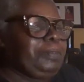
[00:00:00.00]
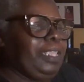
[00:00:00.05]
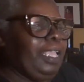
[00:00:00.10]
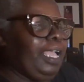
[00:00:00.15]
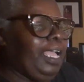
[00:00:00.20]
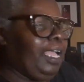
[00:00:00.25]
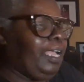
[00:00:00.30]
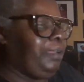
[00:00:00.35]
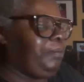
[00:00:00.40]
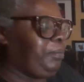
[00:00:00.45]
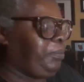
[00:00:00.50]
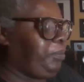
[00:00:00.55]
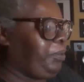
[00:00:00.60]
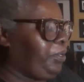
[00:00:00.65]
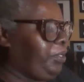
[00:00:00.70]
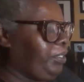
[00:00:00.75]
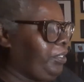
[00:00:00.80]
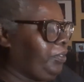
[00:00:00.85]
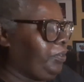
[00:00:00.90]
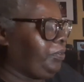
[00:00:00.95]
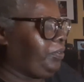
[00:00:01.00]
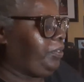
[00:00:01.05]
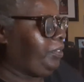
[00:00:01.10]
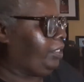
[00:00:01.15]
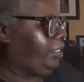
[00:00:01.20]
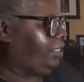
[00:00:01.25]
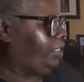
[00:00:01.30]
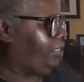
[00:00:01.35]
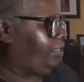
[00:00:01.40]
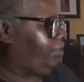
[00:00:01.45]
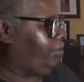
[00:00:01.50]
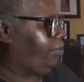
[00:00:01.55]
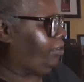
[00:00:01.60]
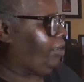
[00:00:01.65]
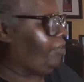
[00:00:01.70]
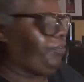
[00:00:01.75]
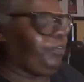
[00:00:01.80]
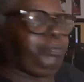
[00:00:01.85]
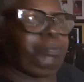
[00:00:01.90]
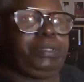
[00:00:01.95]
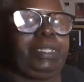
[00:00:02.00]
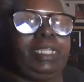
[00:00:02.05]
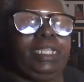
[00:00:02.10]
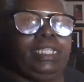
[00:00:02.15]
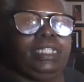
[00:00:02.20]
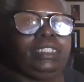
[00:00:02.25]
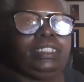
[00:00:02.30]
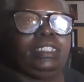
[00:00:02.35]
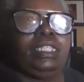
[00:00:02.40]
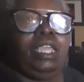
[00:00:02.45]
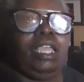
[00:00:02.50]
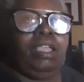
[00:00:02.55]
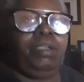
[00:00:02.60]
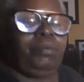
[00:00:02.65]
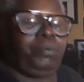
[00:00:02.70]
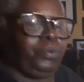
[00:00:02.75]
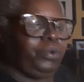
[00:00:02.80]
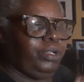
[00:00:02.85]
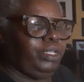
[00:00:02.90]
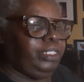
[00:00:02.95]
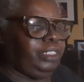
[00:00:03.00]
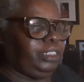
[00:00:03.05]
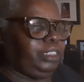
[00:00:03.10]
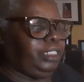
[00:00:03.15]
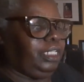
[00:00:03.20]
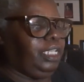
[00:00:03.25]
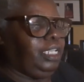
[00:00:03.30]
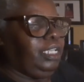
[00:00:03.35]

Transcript: I'm working on several plants at once.